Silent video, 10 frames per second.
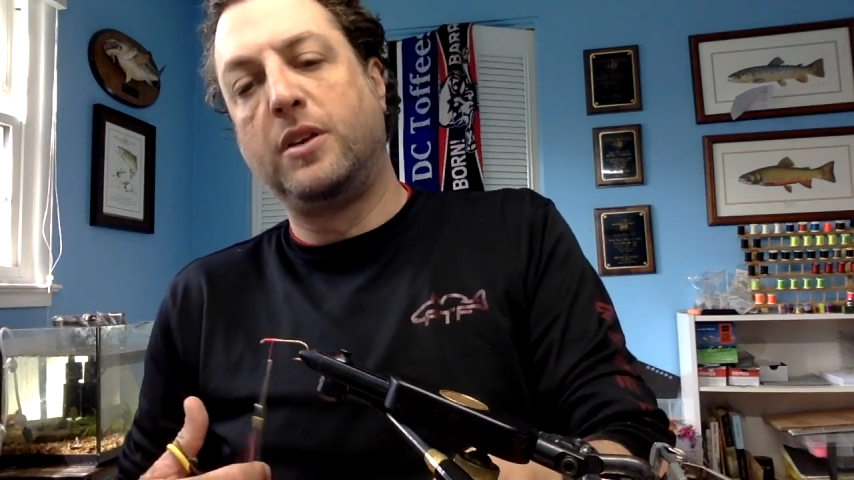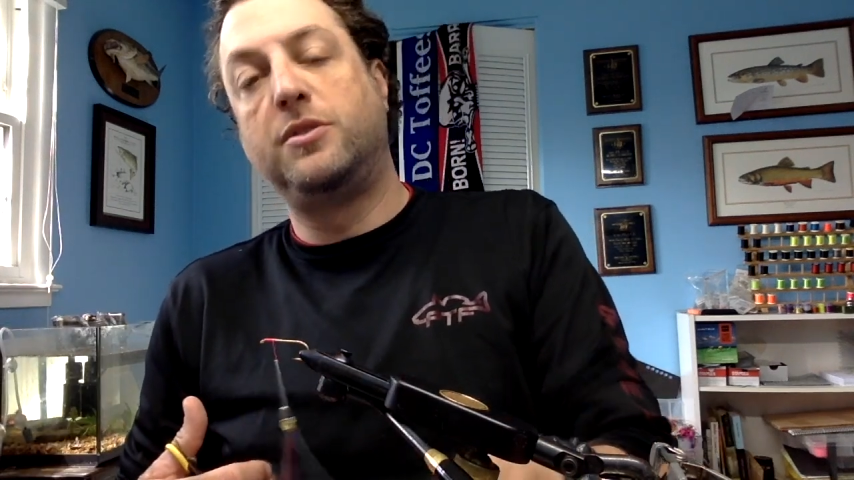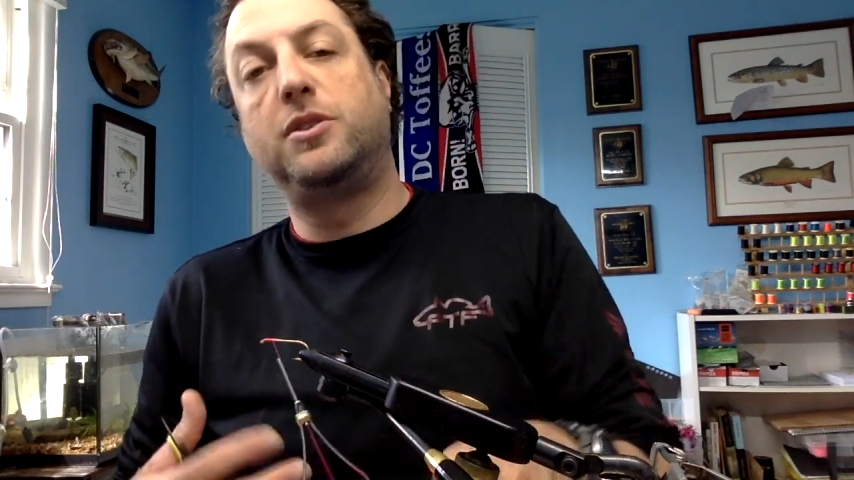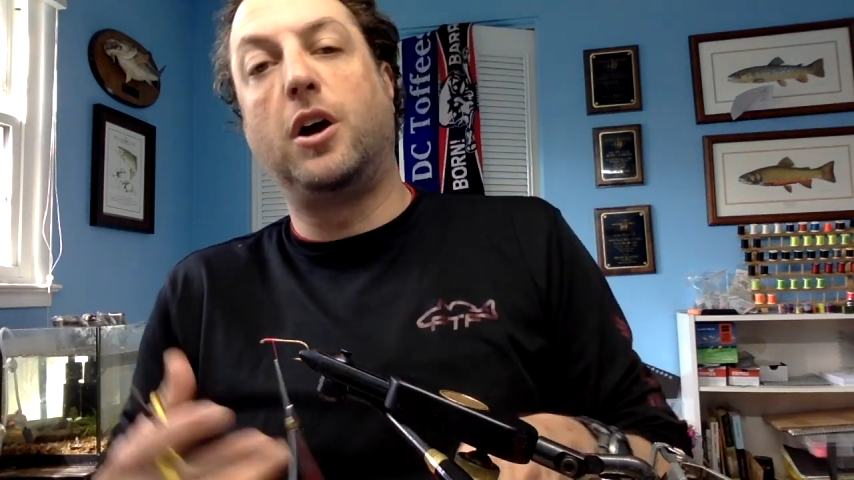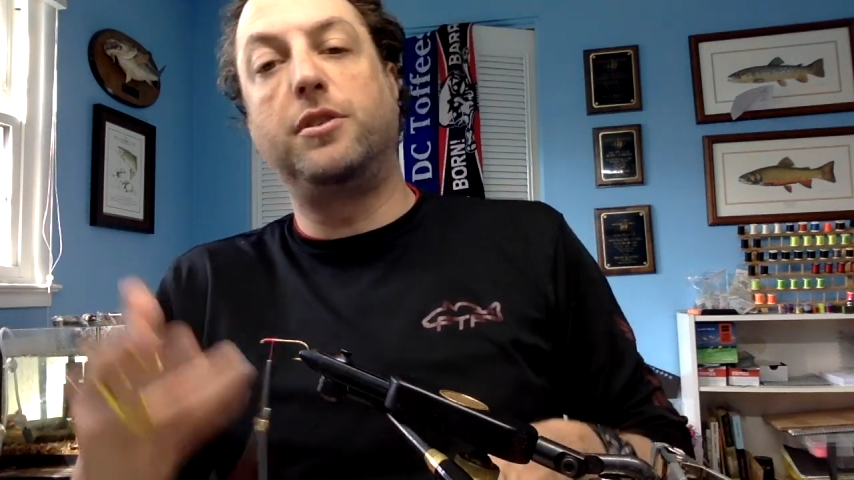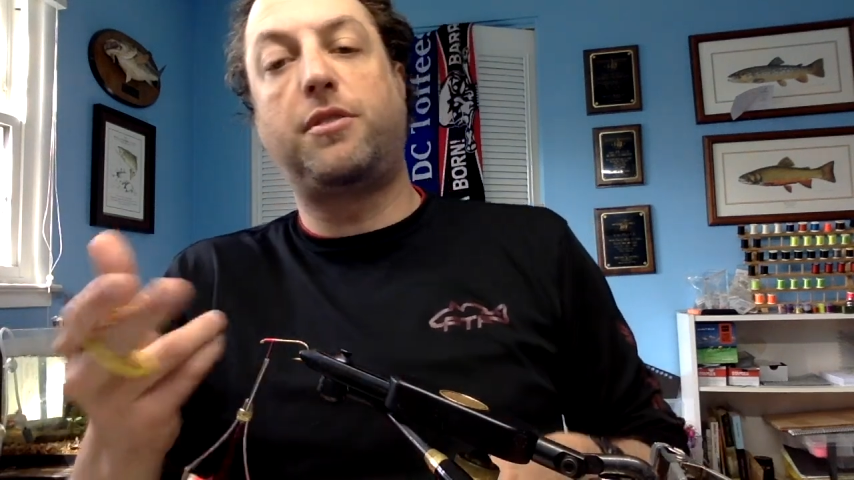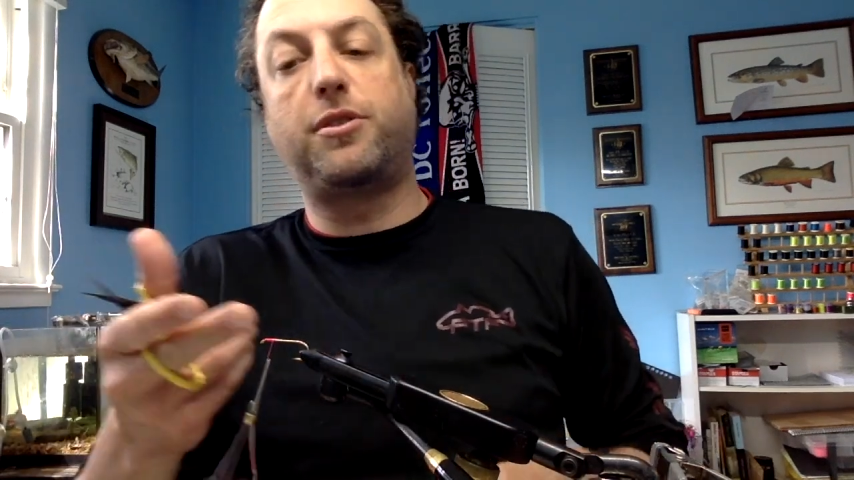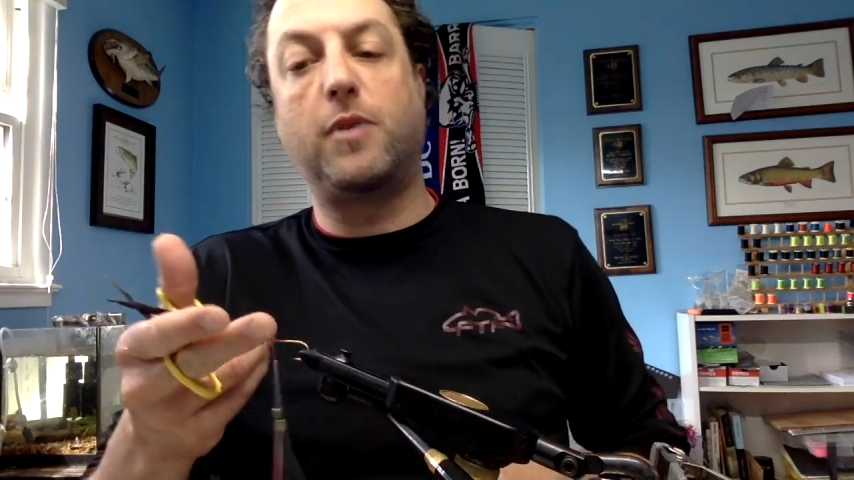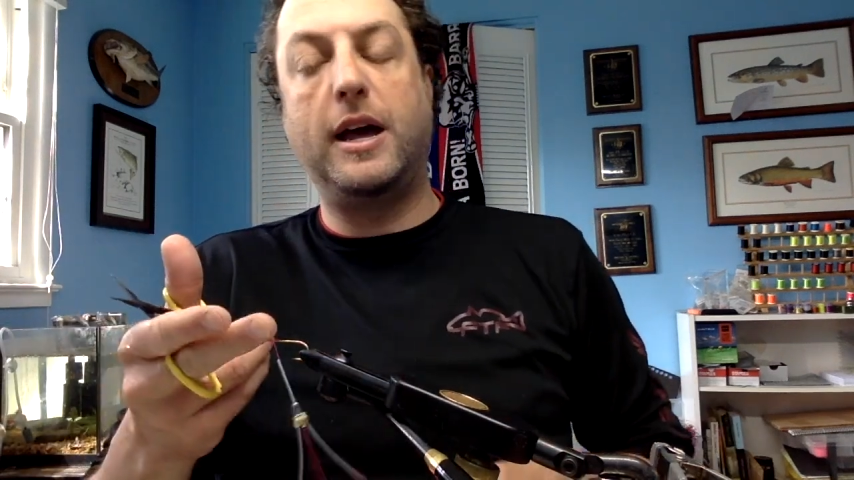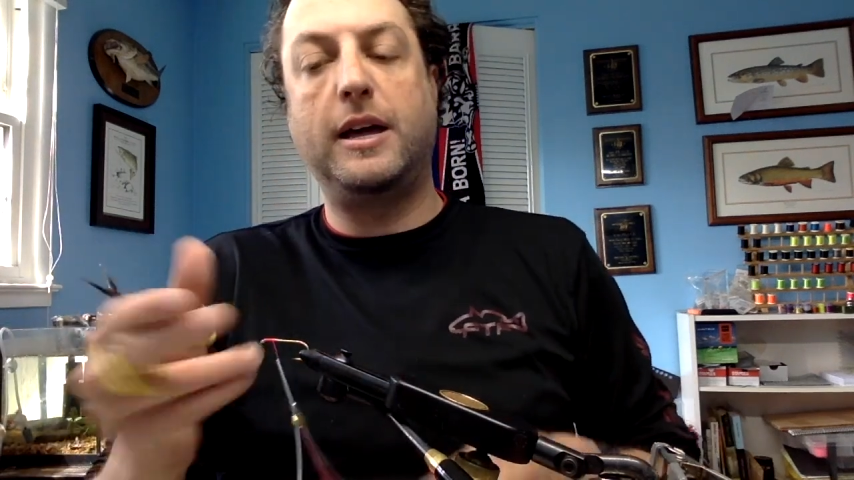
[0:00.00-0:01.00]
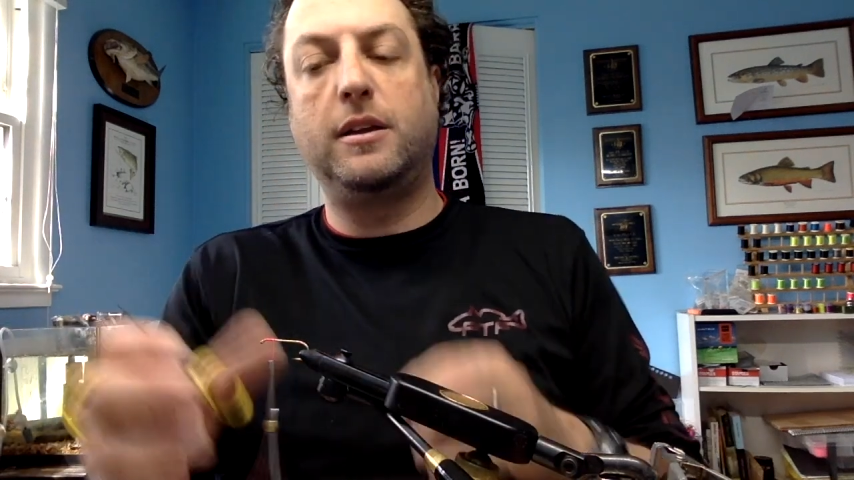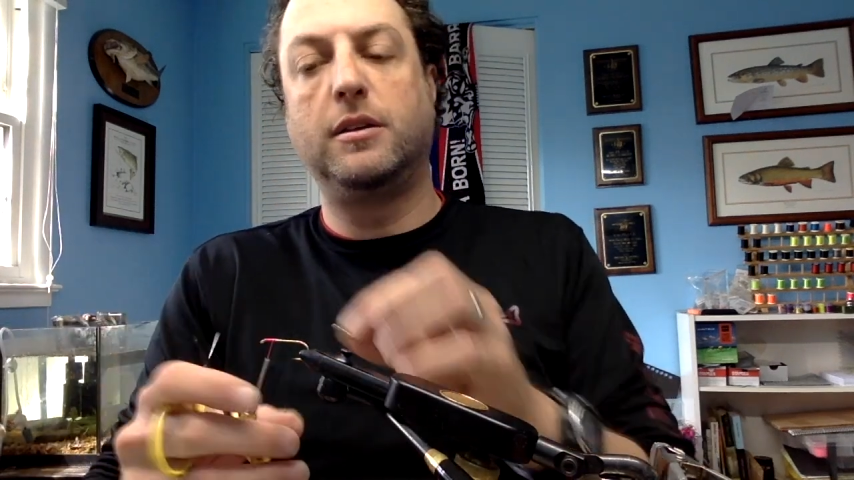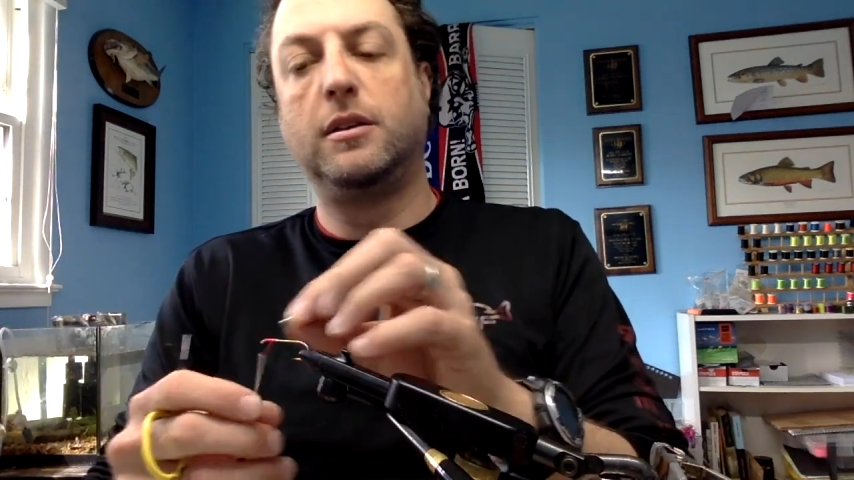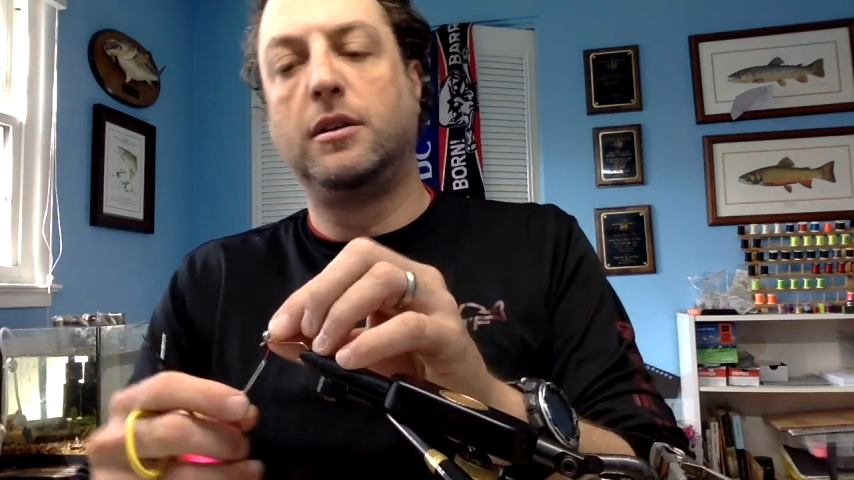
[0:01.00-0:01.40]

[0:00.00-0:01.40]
Start your thread.